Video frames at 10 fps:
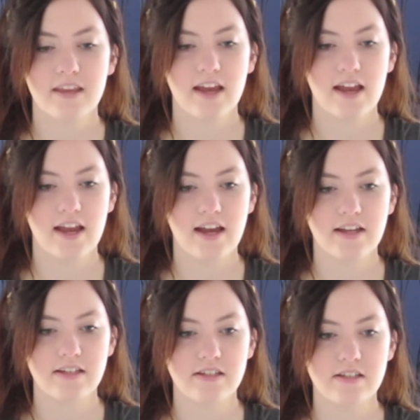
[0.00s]

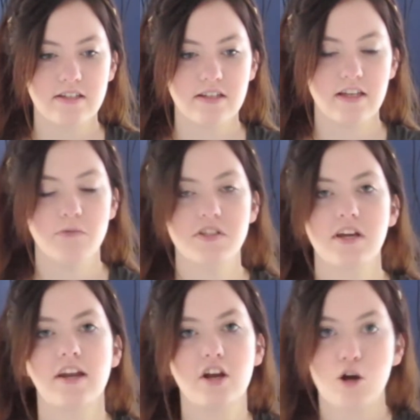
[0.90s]
and he was
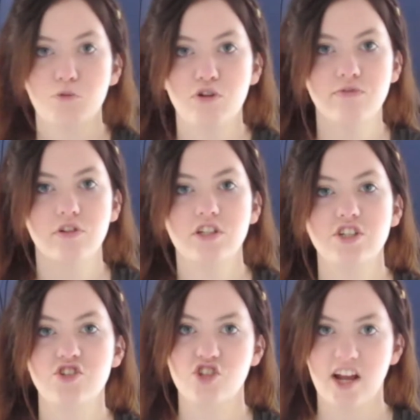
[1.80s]
gonna come over
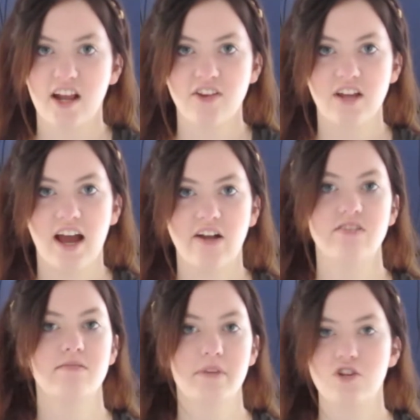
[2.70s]
and check out the
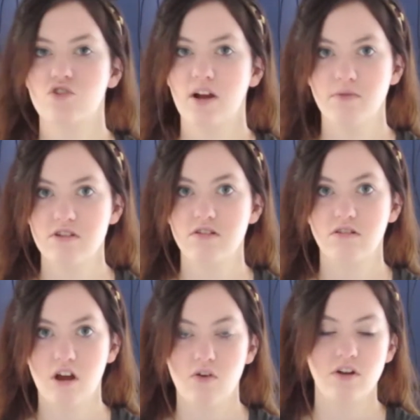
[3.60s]
house and make sure I wasn't
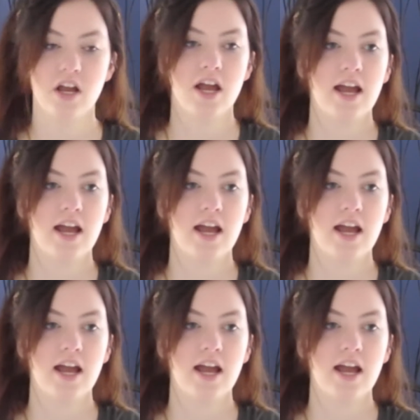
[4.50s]
alone.